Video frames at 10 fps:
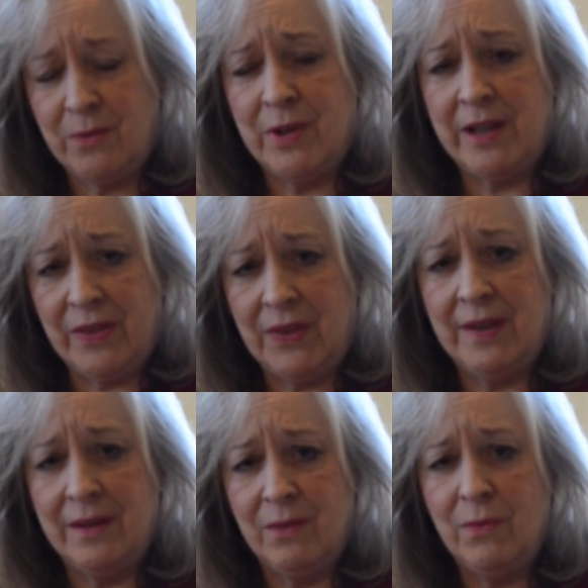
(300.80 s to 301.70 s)
with.
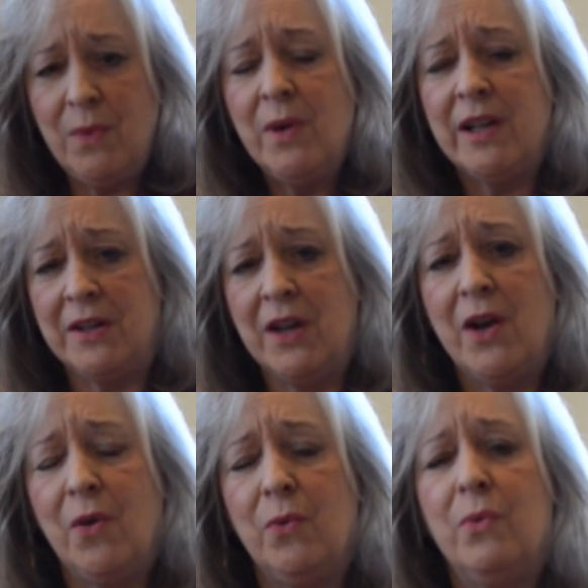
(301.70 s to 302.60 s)
We want to
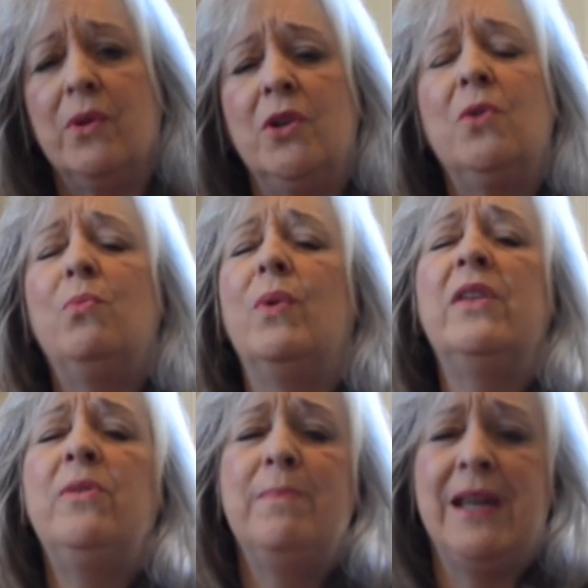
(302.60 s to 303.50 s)
know you're with
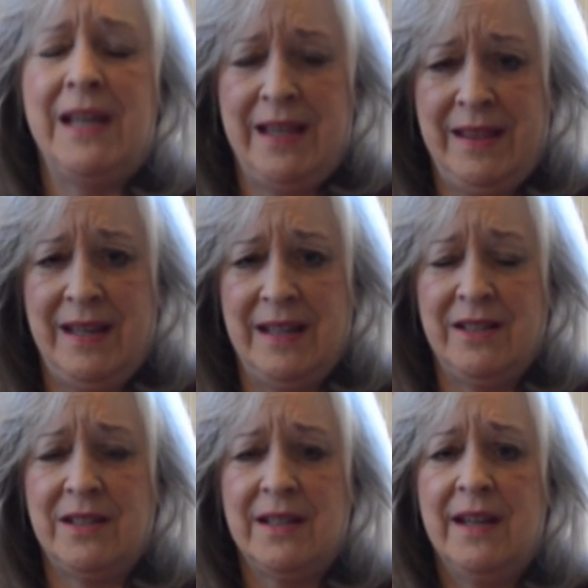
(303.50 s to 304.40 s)
me in this.
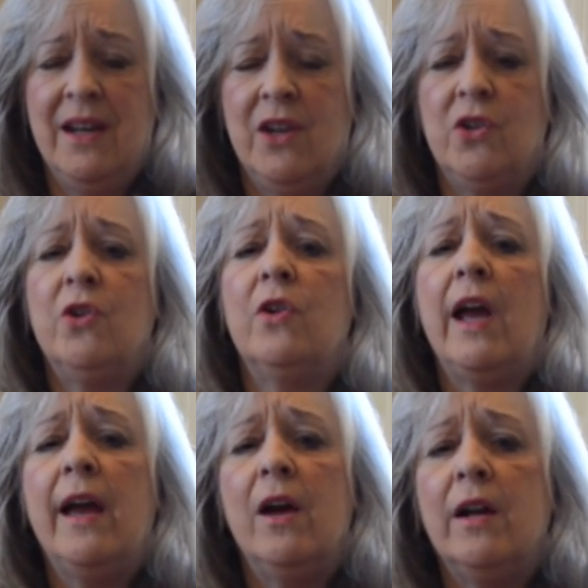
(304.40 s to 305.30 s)
You're
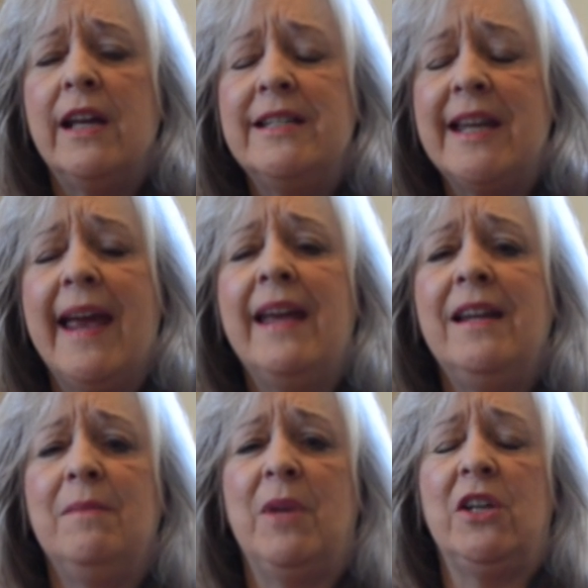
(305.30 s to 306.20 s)

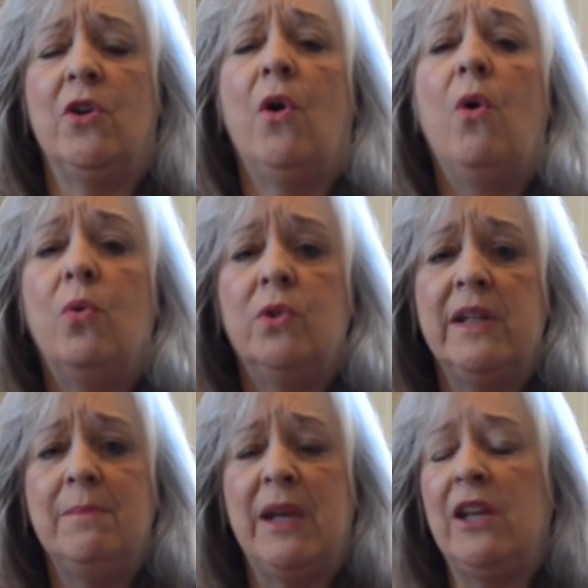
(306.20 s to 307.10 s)
containing me, you're
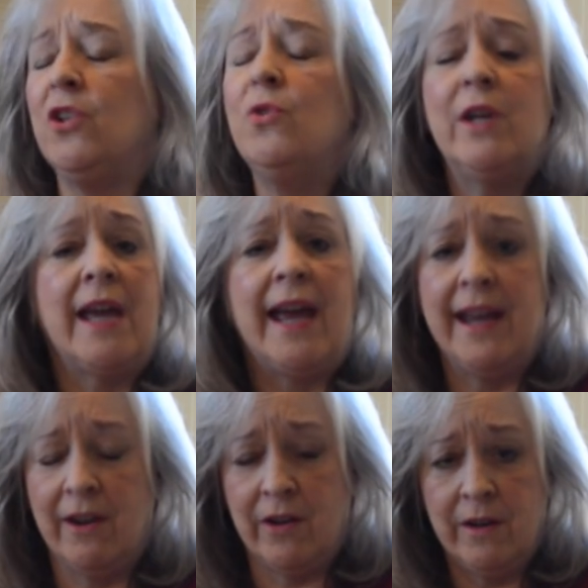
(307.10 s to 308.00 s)
holding me, you
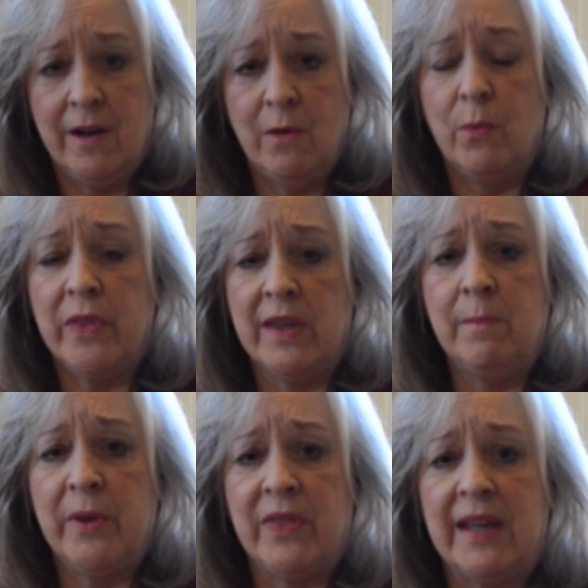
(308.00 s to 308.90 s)
care, with
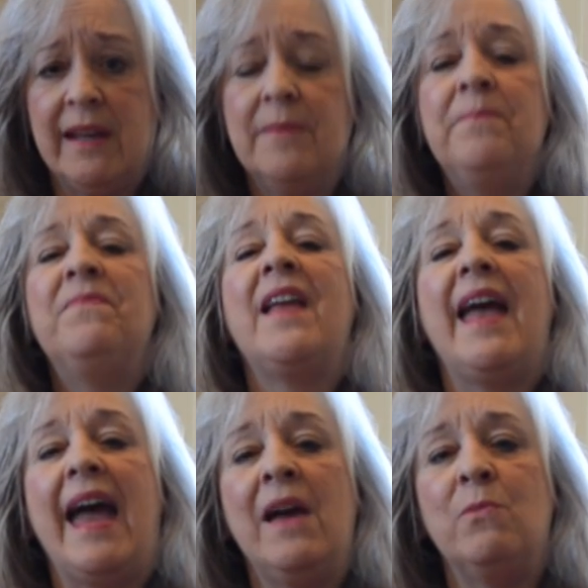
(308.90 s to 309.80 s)
empathy.
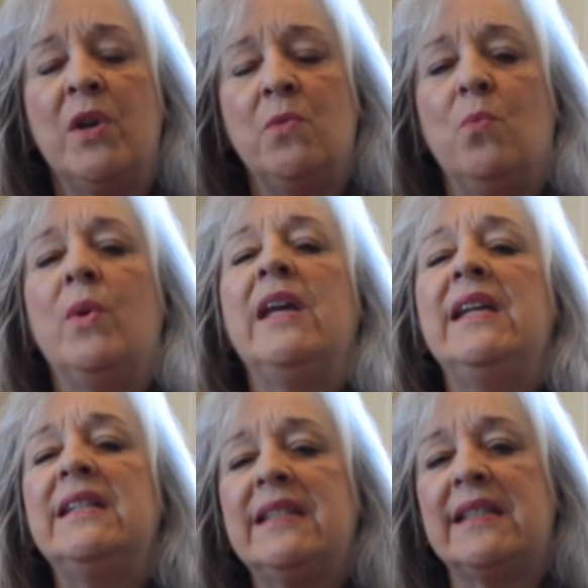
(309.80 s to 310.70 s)
And when
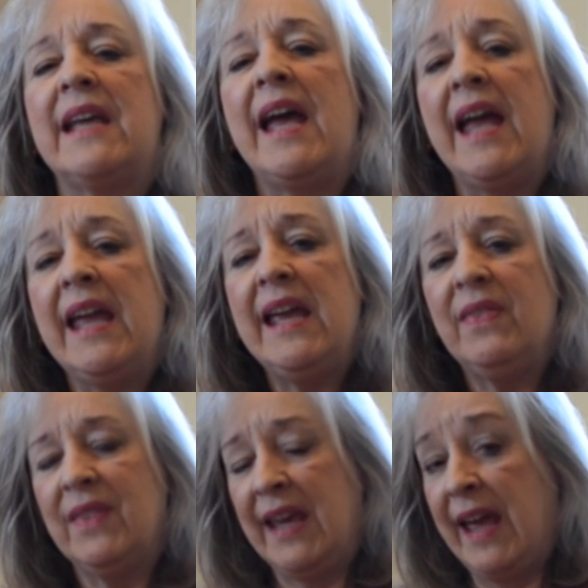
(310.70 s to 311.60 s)
we say
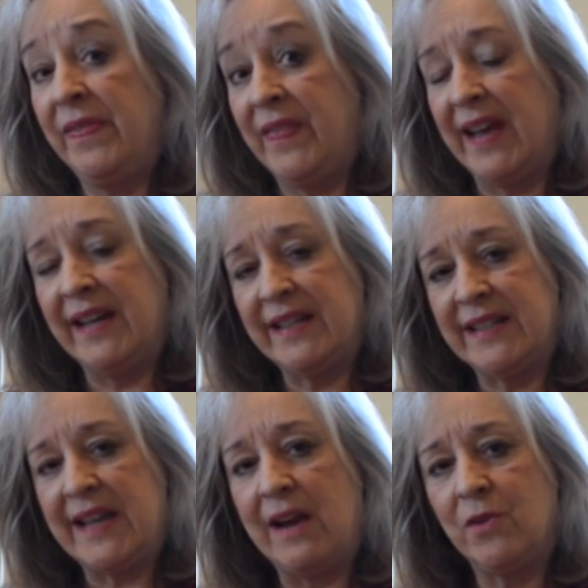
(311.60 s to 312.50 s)
the empathetic
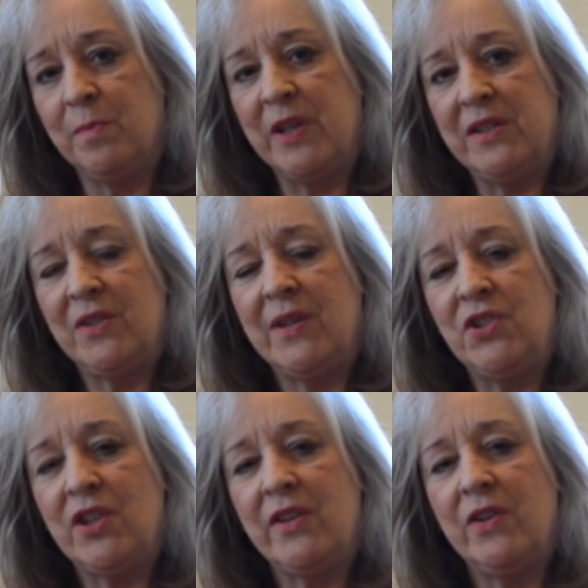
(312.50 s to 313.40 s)
sacrament to
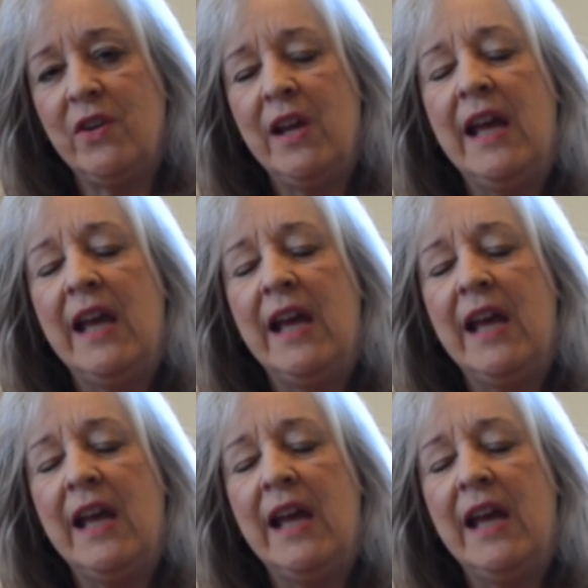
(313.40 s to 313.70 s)
each other,